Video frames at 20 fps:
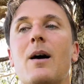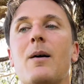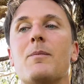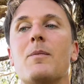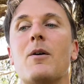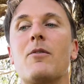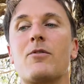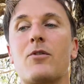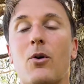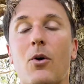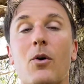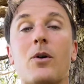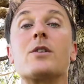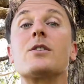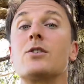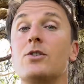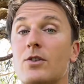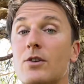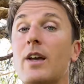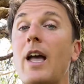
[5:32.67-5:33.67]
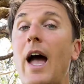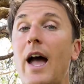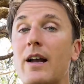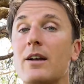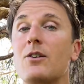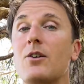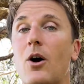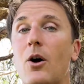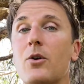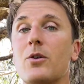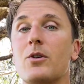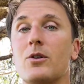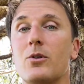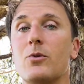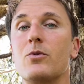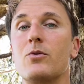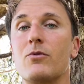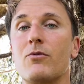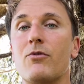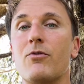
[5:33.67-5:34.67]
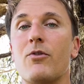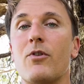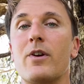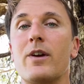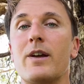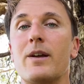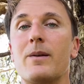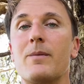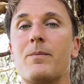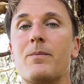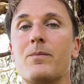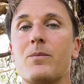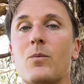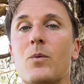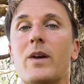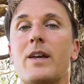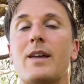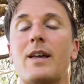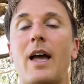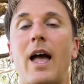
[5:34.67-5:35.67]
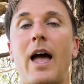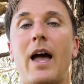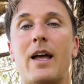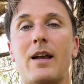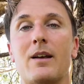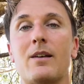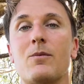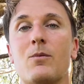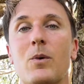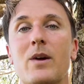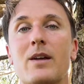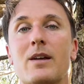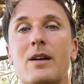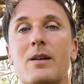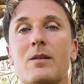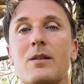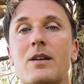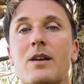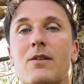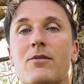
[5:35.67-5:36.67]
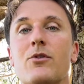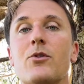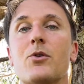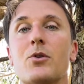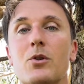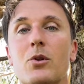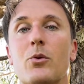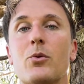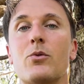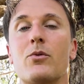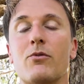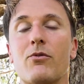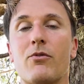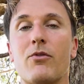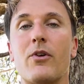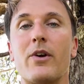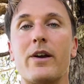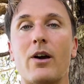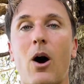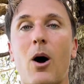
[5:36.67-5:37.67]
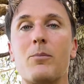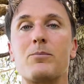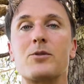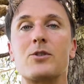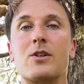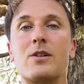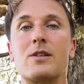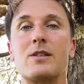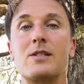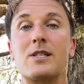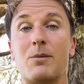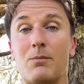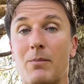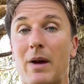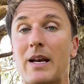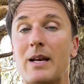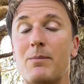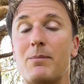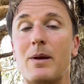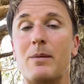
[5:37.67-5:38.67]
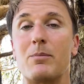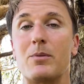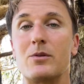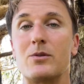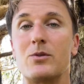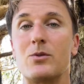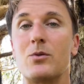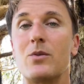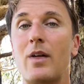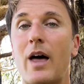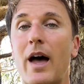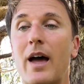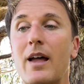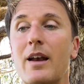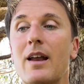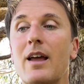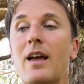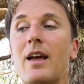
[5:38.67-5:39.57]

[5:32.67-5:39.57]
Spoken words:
Of course, you can go gluten-free. We can give you gluten-free options, and many people do that.